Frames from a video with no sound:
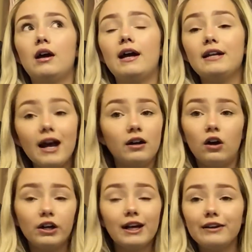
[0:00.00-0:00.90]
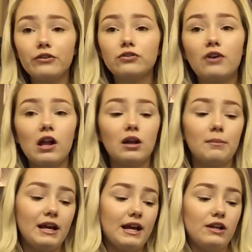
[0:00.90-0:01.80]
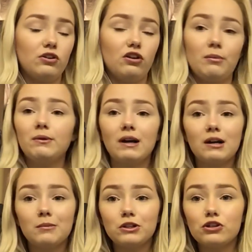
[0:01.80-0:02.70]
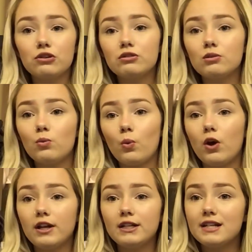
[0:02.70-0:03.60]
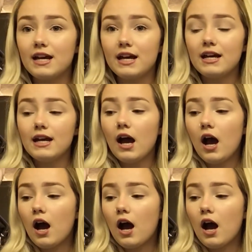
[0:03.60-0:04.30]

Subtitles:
And yeah, all you gotta do is follow me and you could be randomly chosen one day.